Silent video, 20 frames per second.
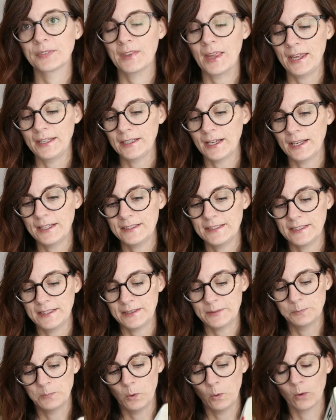Then I
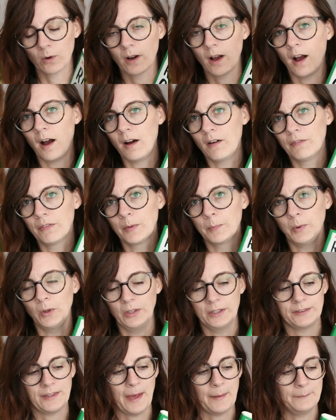did more of The
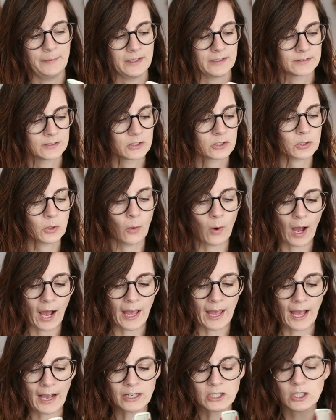Bullet That Missed. So
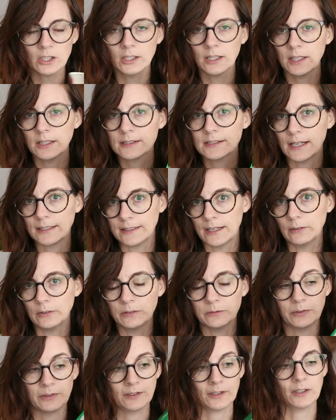I actually sat down
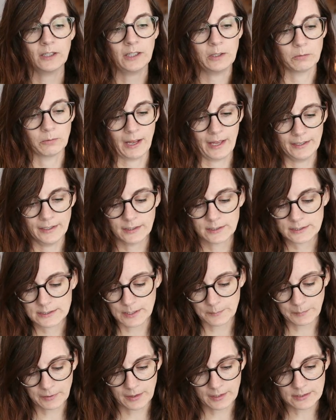and physically read
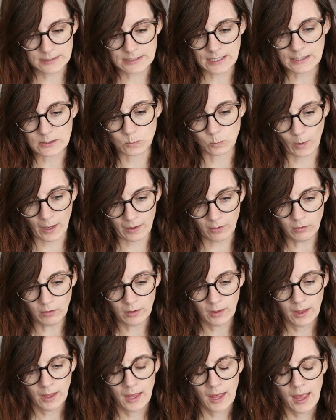some of this as
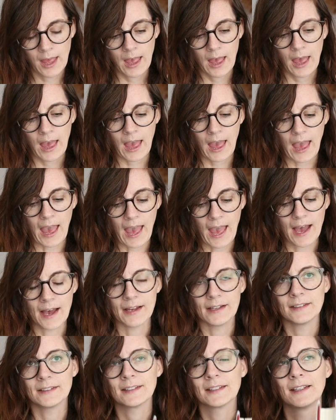well.
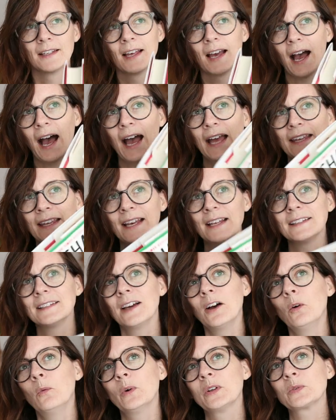And I can't
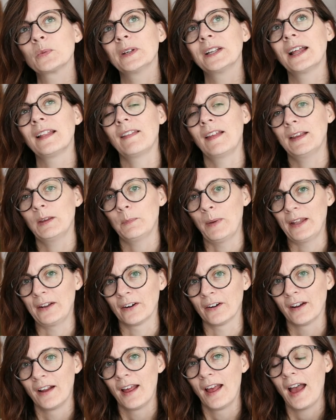tell which one I like
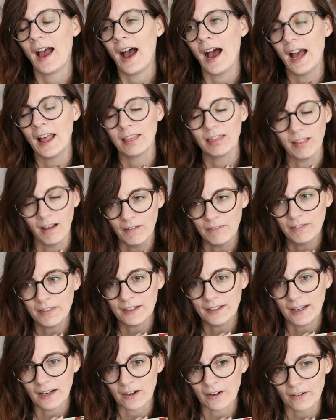better. I love
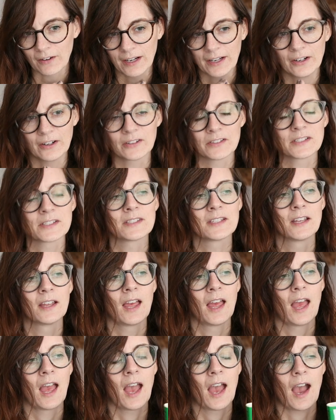the narrators,
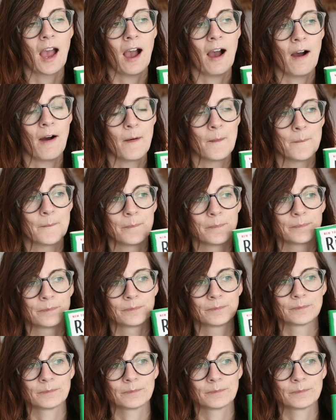and